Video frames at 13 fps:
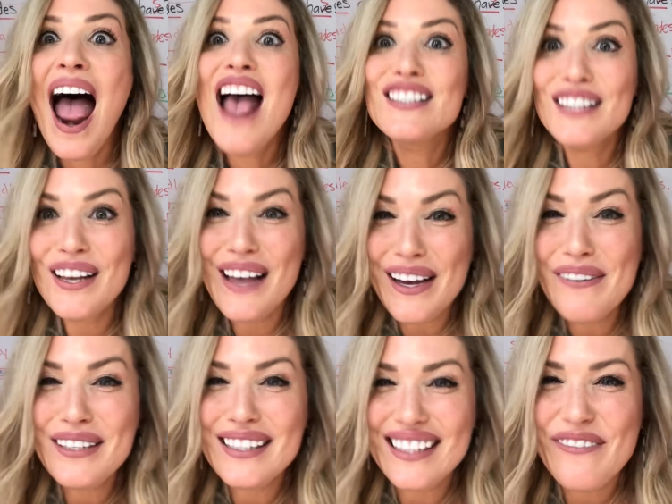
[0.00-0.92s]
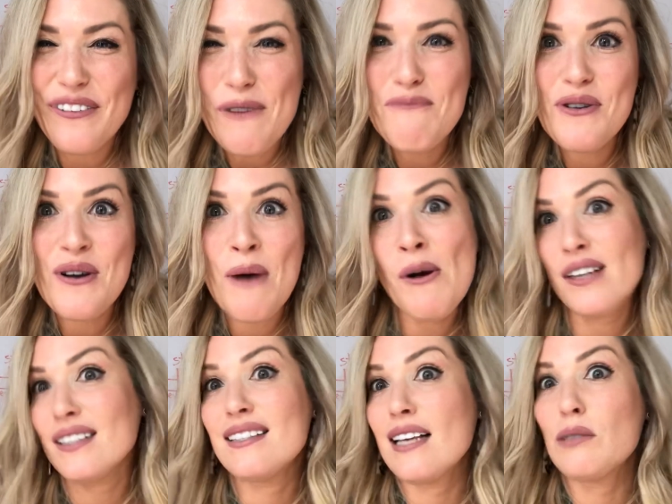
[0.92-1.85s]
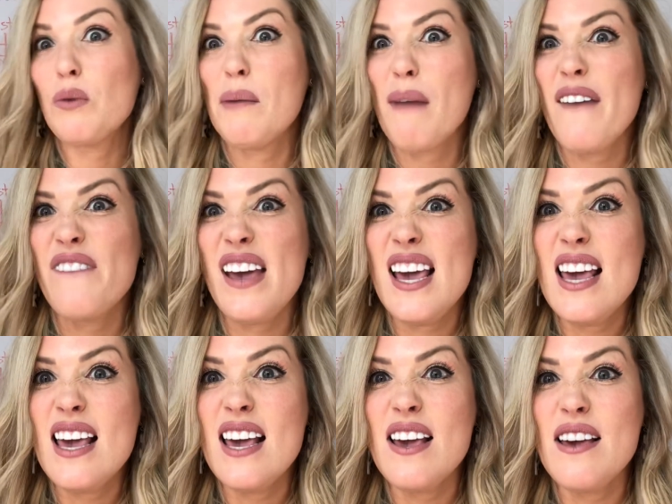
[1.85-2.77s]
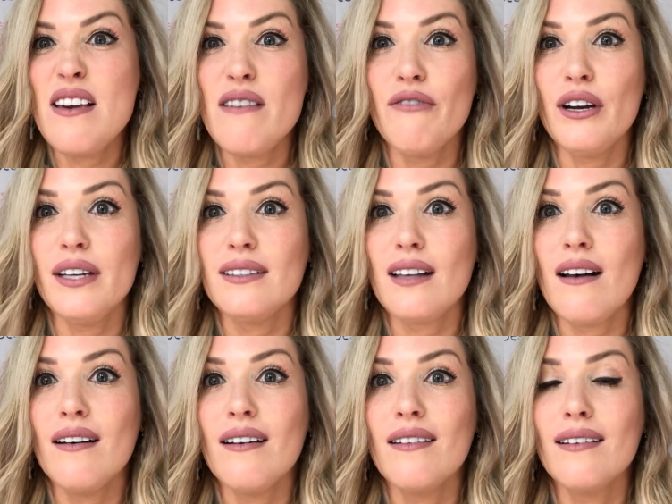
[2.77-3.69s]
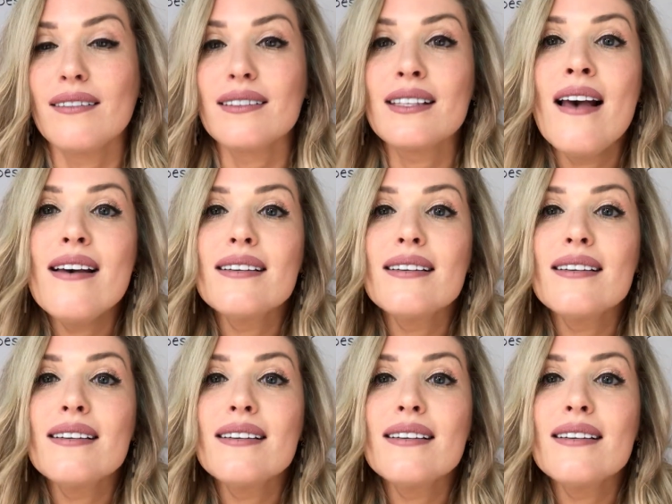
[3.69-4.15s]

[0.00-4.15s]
So that was from Bruno Mars, because that's one of my favorite songs.